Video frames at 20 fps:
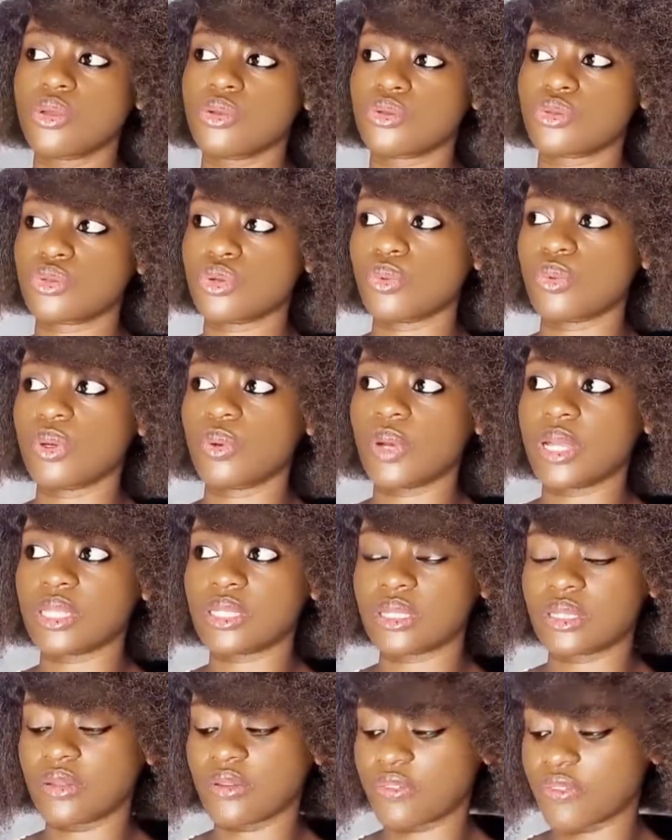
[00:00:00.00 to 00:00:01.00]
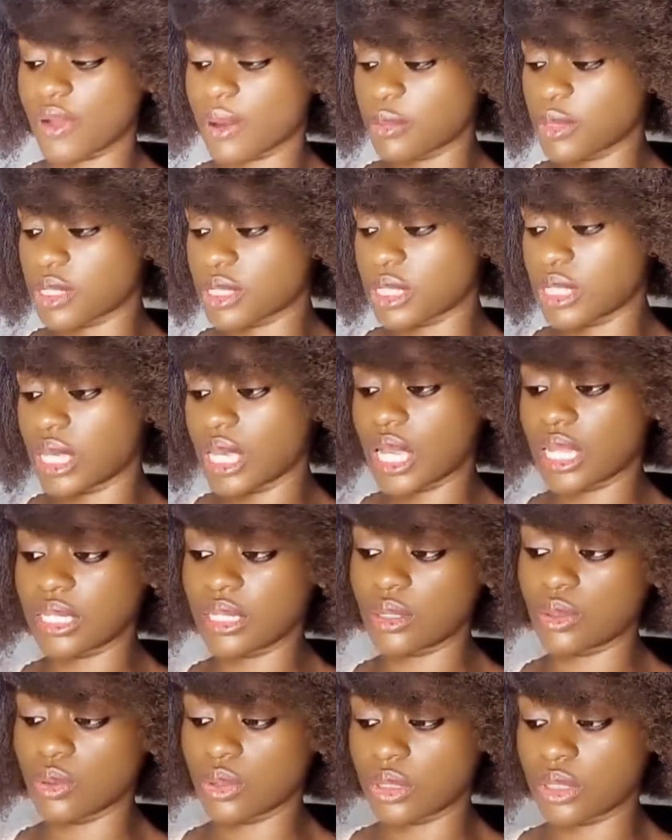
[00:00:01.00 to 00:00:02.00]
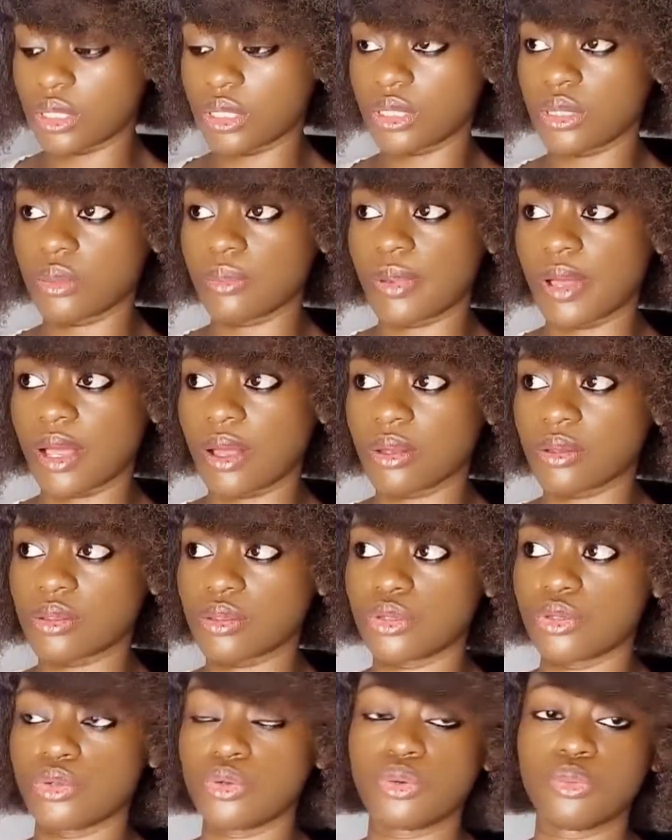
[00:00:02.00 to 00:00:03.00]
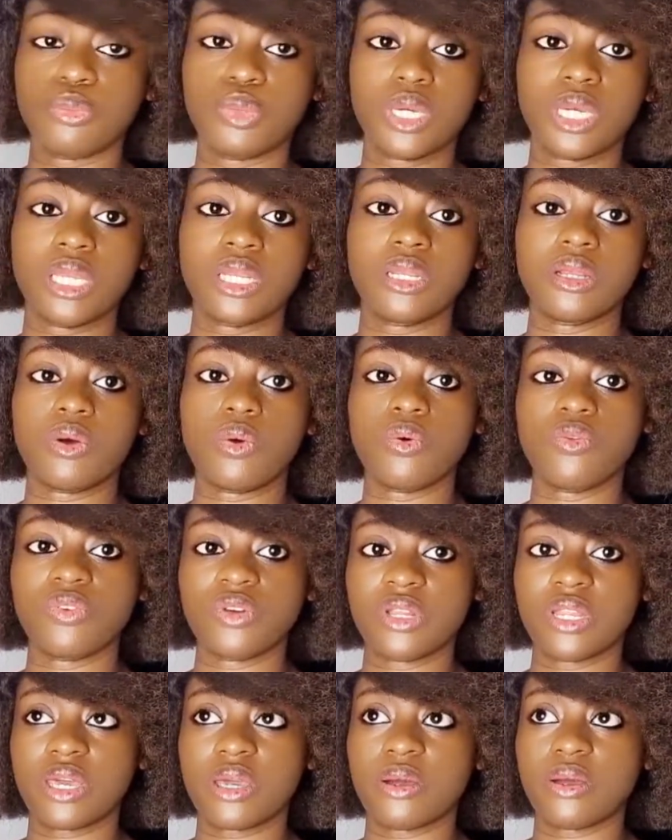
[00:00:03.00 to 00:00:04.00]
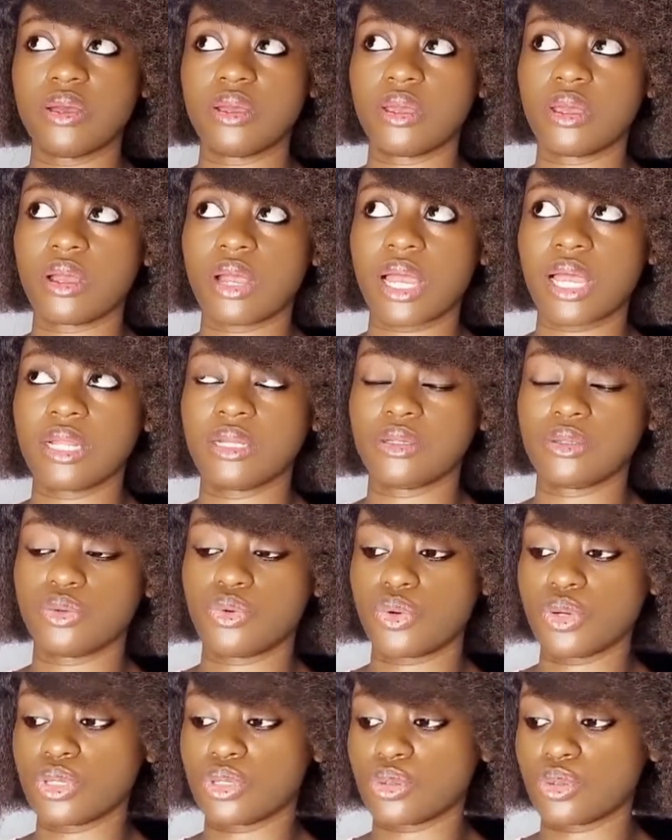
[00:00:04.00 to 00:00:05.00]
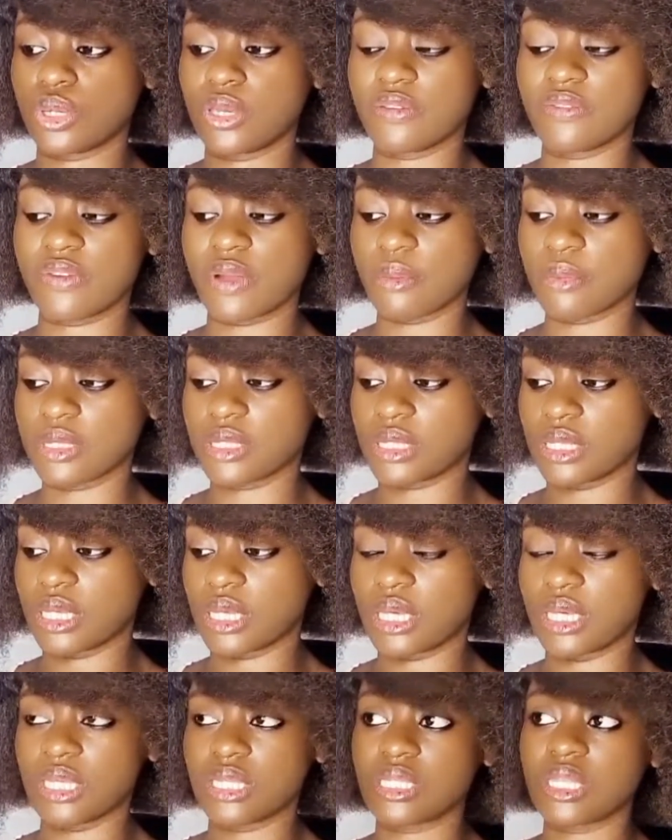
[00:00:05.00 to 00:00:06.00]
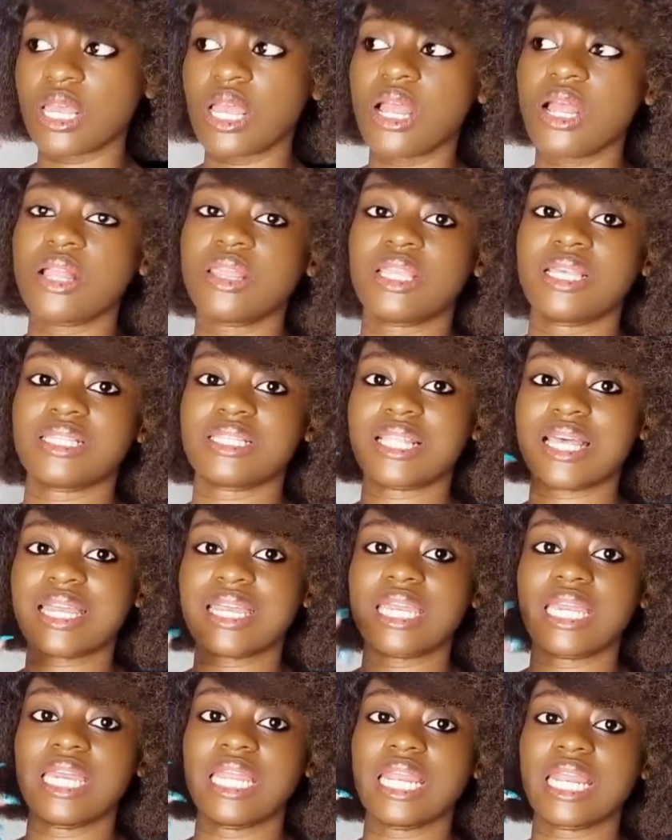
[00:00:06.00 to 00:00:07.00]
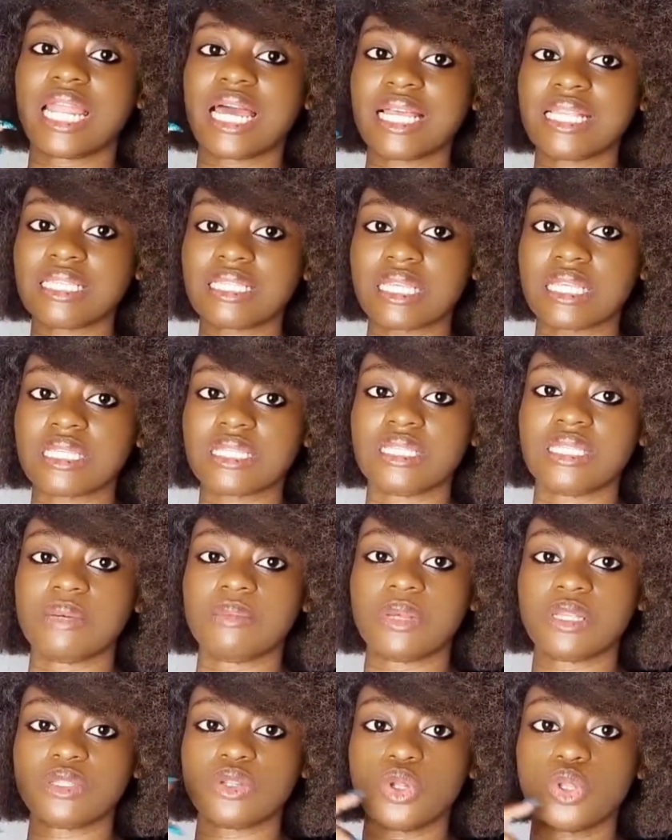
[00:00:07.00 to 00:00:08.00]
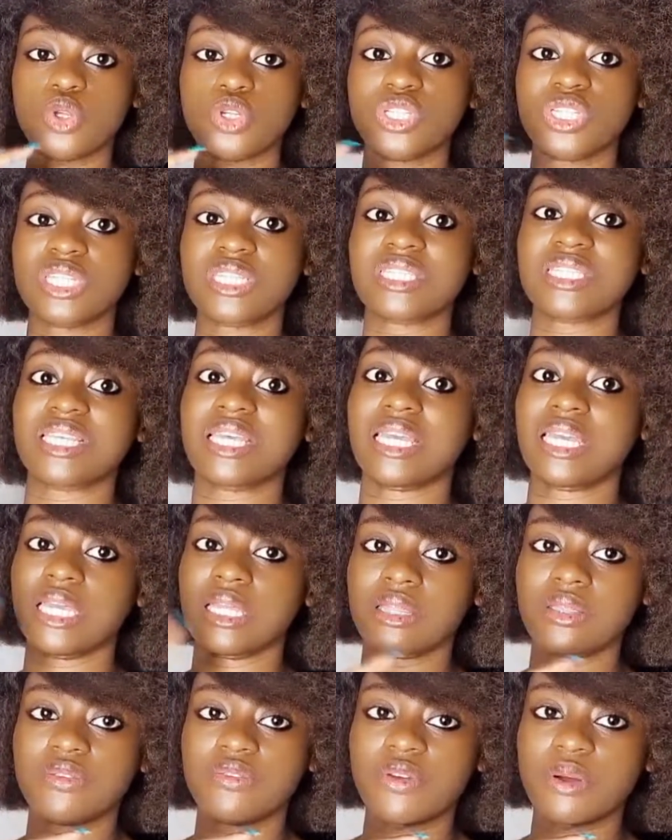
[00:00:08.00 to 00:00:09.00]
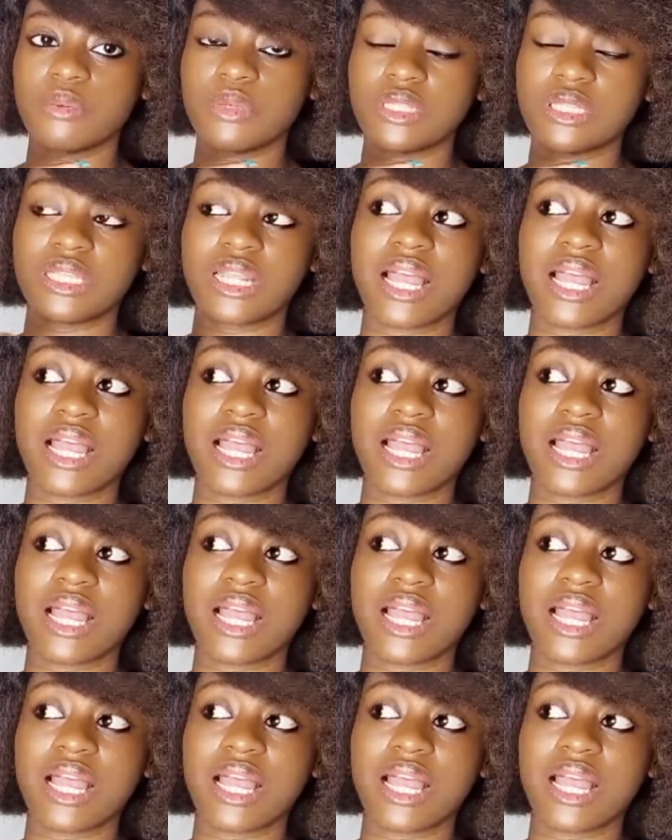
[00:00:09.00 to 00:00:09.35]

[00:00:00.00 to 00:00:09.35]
So we went to the pharmacy, and the good thing about being over there and going to a pharmacy is there's like a licensed dermatologist in the pharmacy.